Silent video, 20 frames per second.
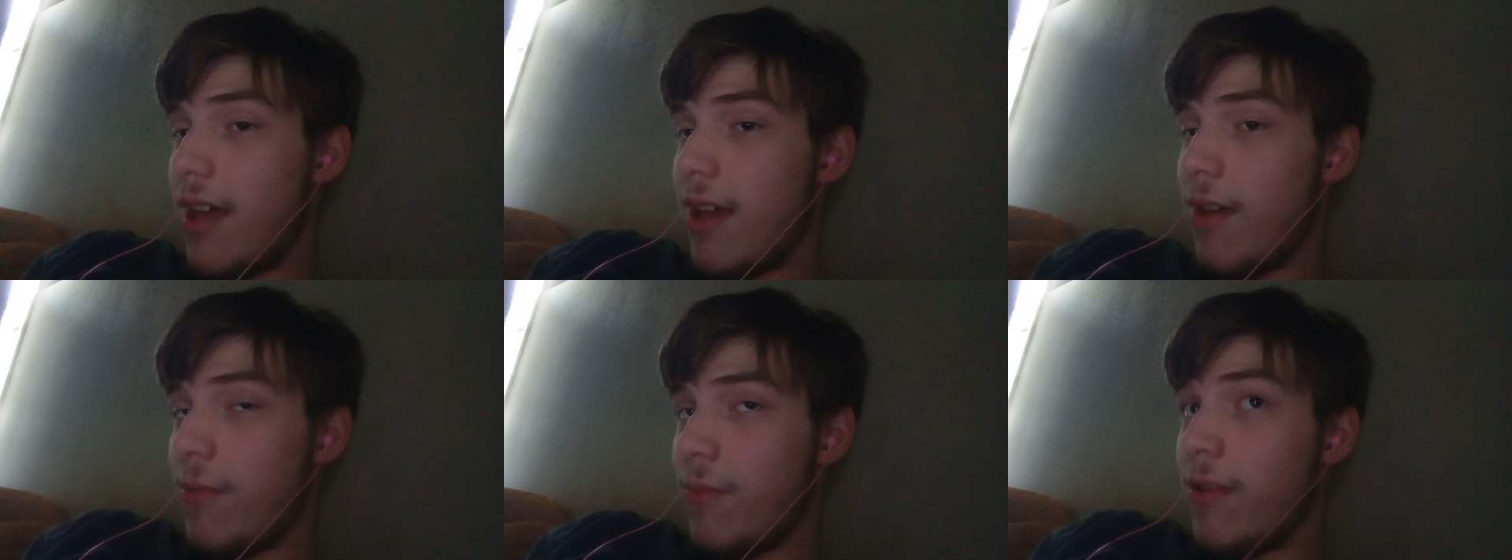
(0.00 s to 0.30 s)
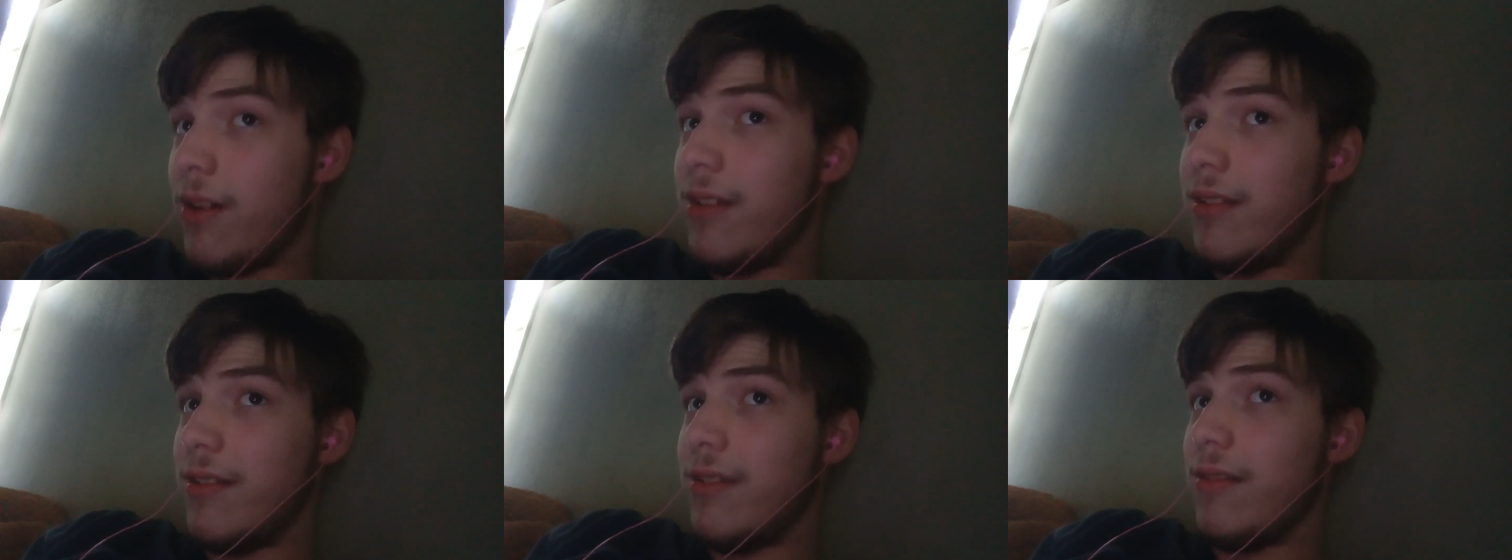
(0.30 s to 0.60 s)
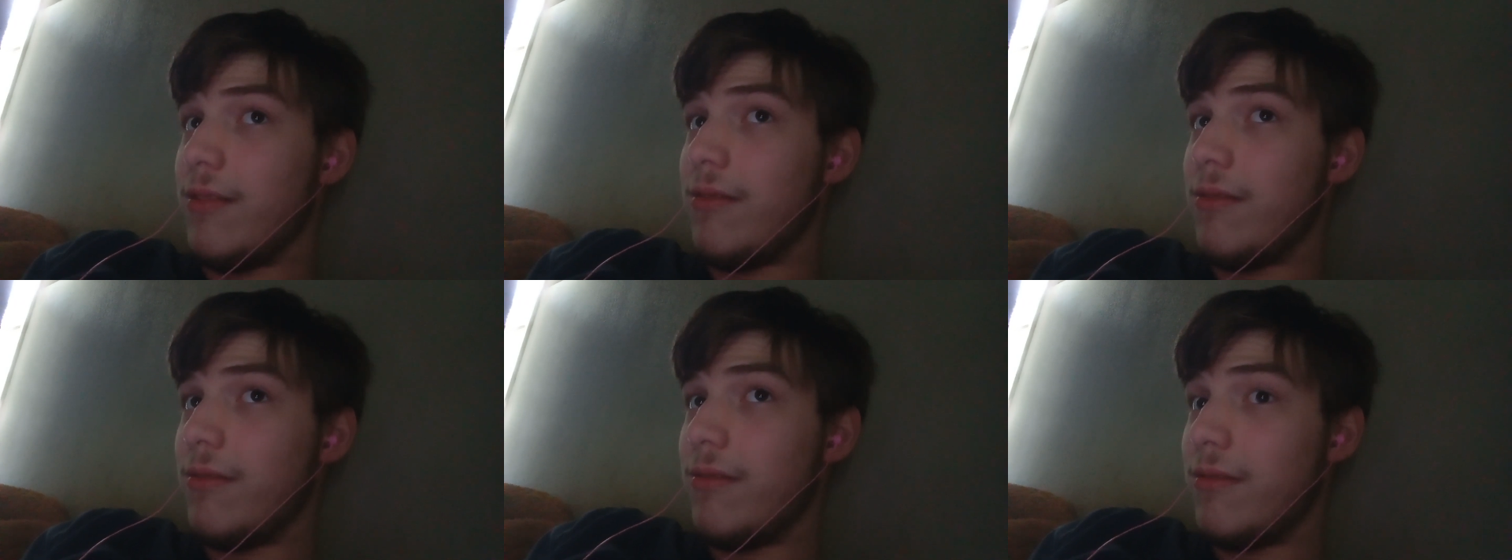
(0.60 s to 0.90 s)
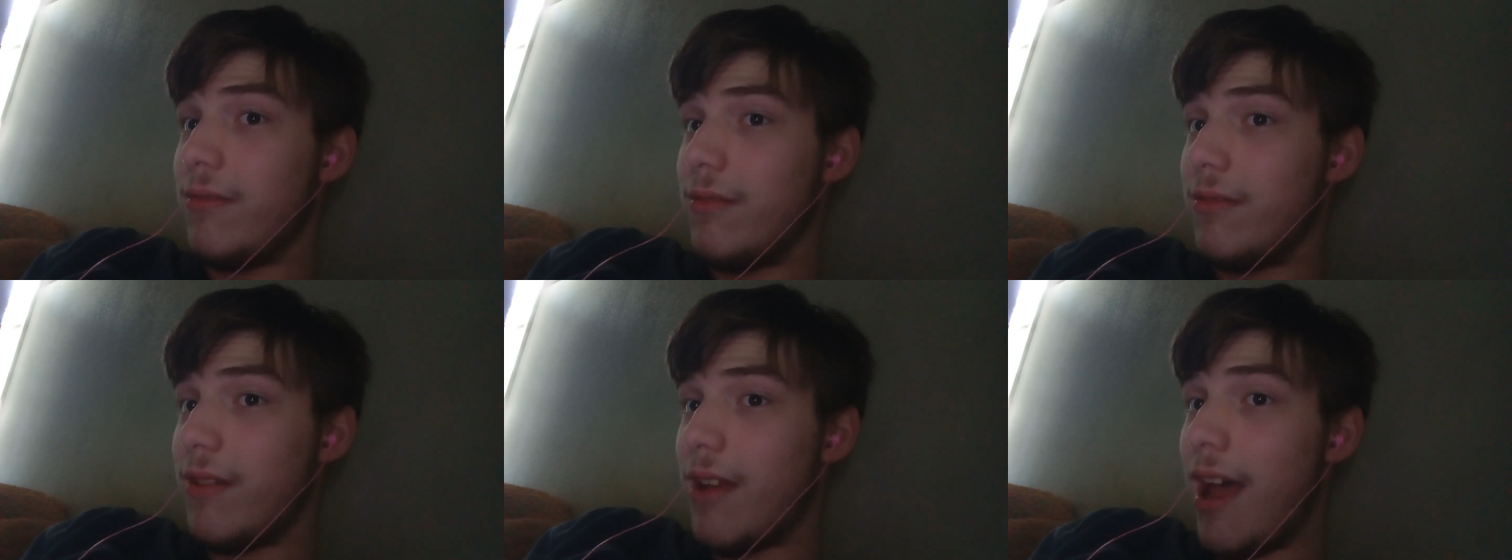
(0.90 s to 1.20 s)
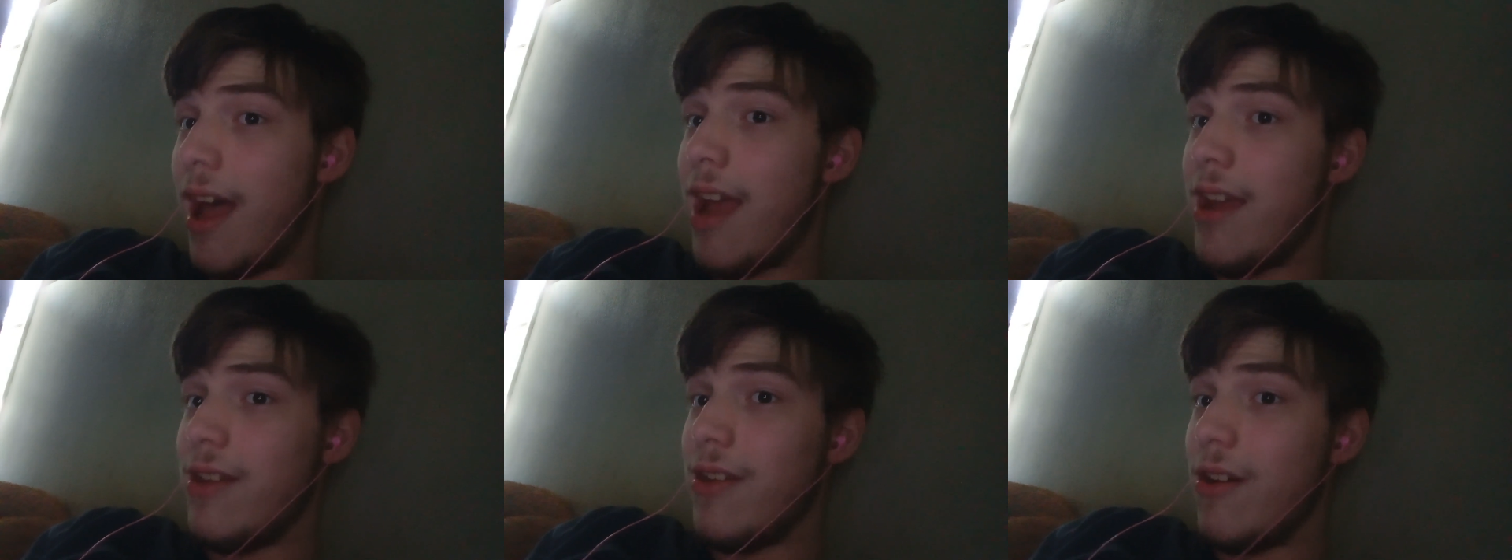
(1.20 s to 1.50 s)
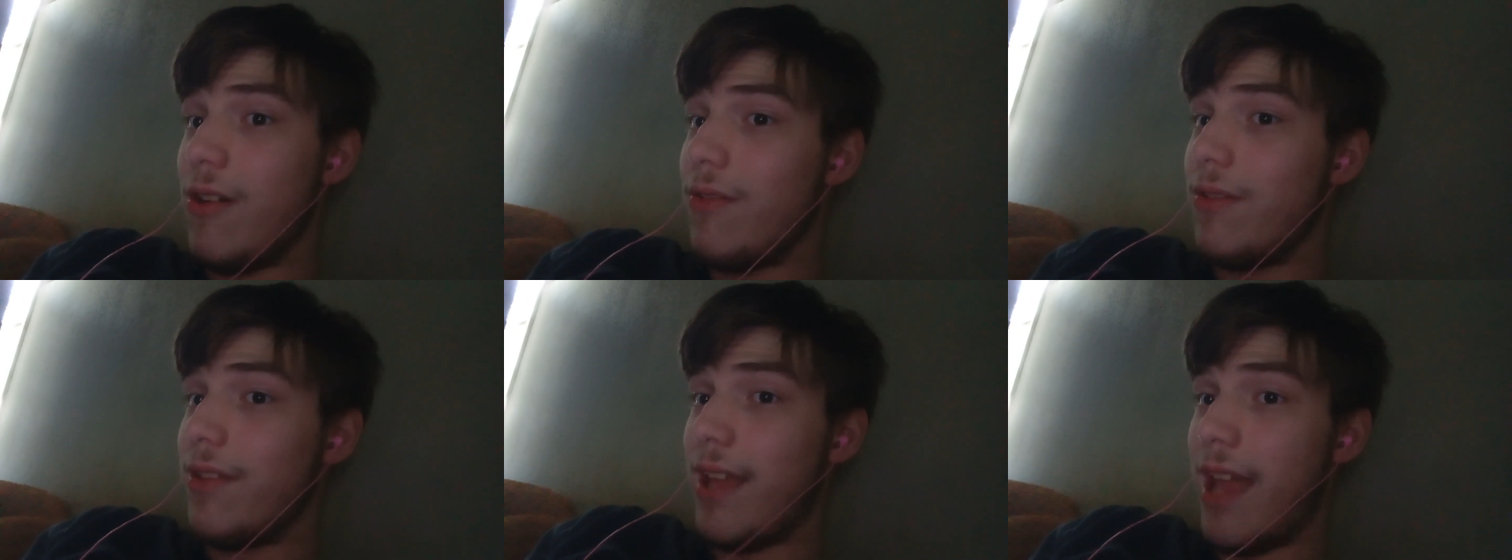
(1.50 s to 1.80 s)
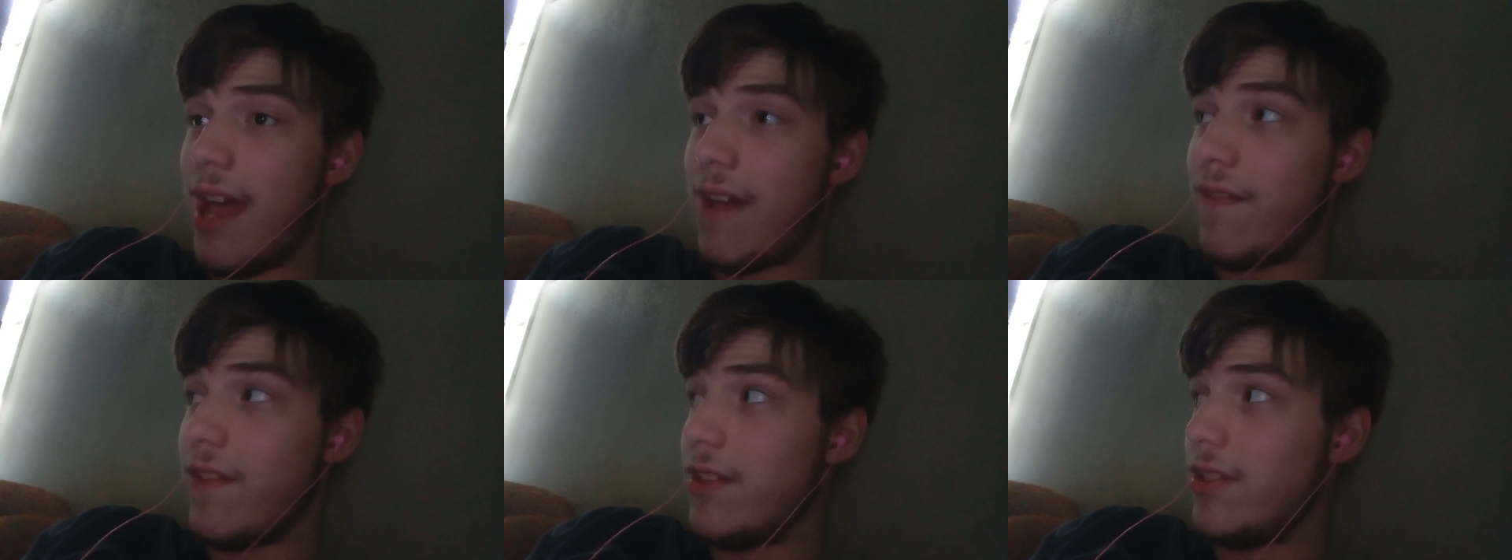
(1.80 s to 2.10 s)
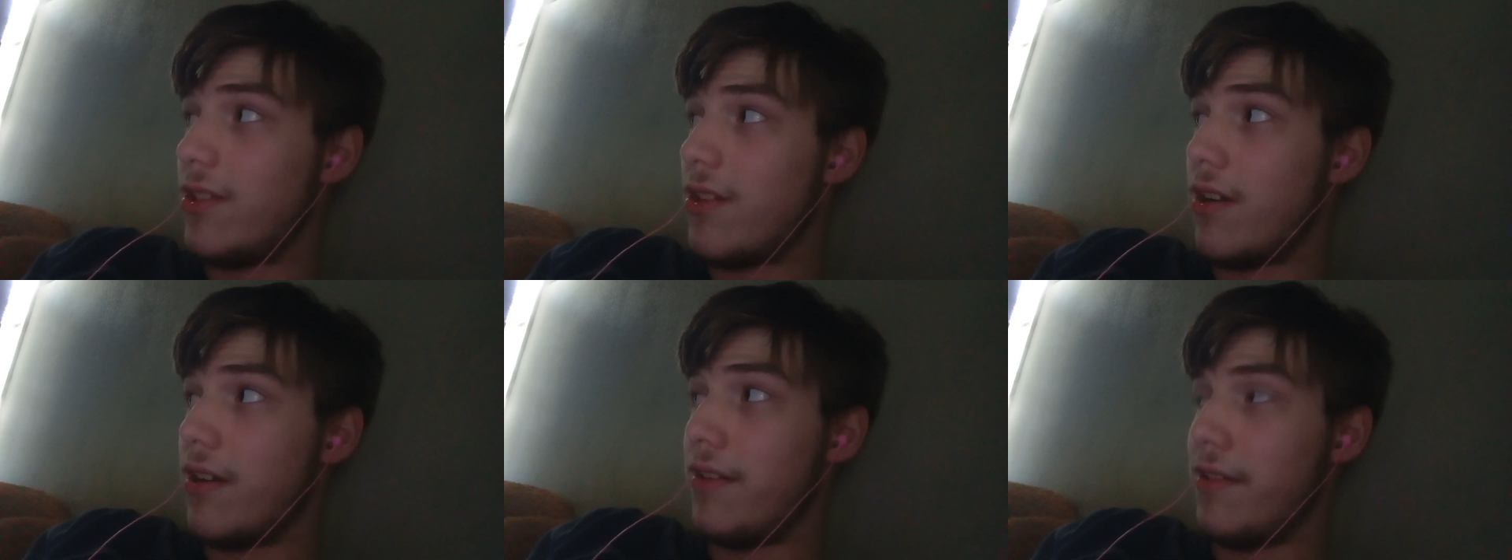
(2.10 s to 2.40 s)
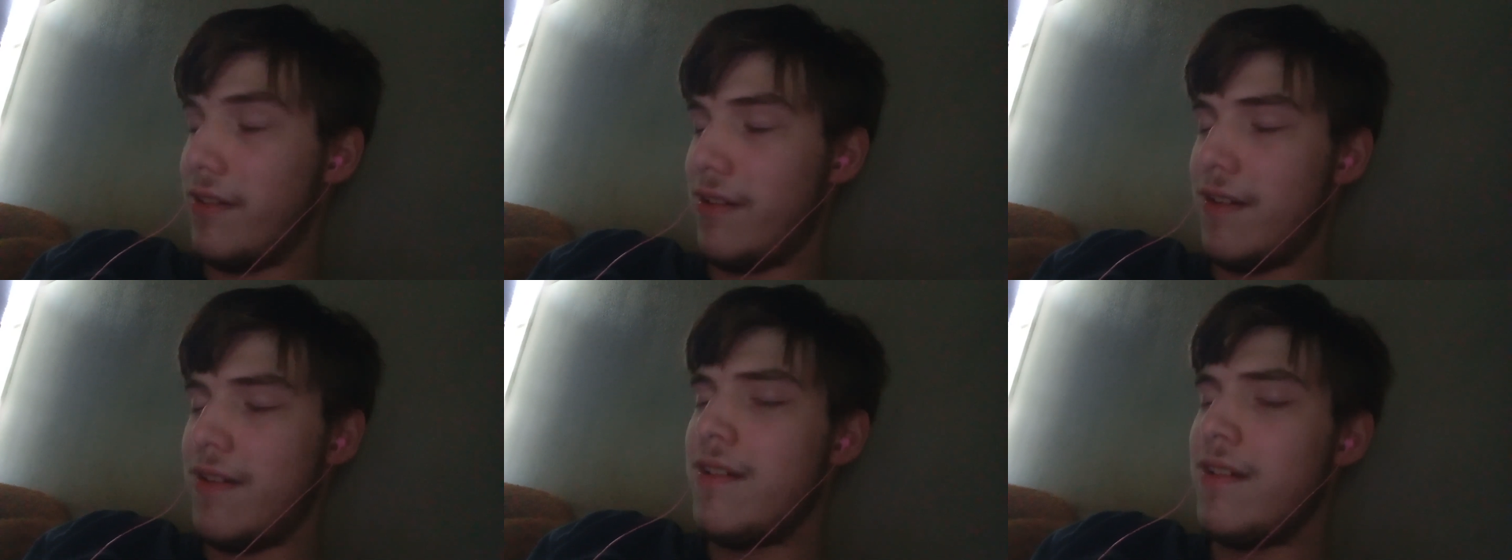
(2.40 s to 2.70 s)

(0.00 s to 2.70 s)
I want to. I know they haven't started